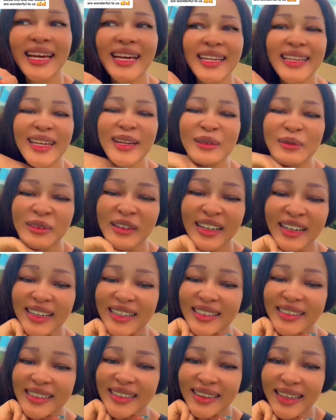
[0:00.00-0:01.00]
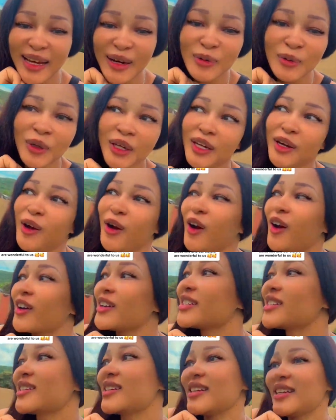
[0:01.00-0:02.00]
then why is it that we
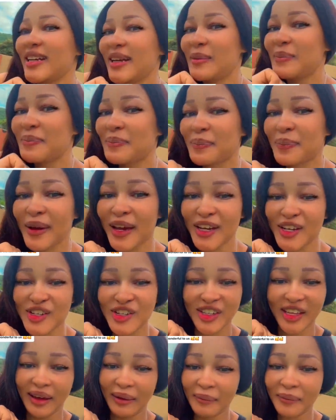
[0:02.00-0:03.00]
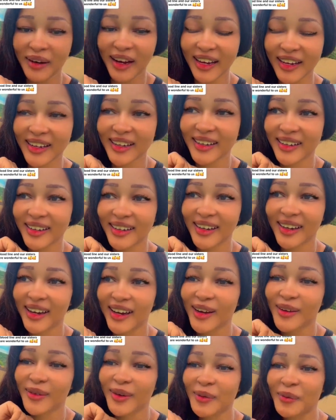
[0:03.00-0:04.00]
constantly bash them? Like,
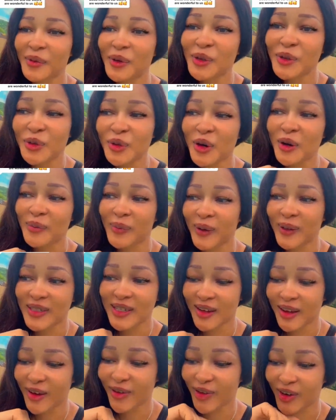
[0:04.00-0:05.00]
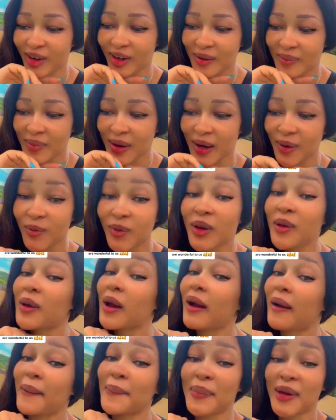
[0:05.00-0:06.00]
when we talk about South African men, we
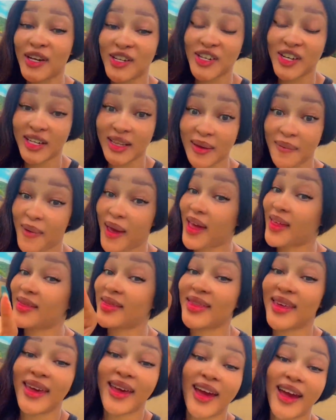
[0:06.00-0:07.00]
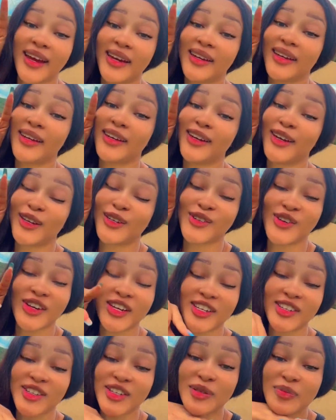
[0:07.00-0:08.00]
are bashing them and they are
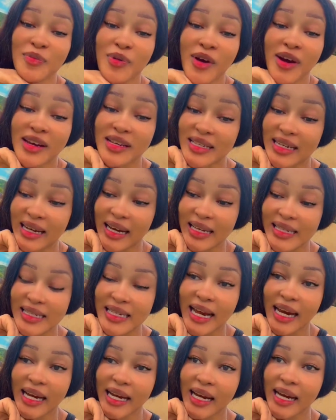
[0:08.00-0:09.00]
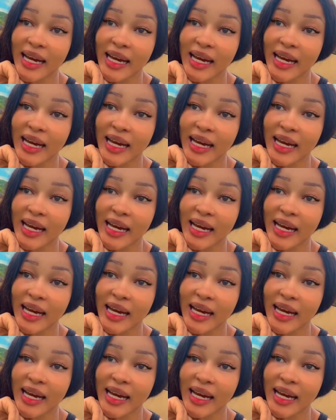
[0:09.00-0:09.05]
literally just praising us. Like,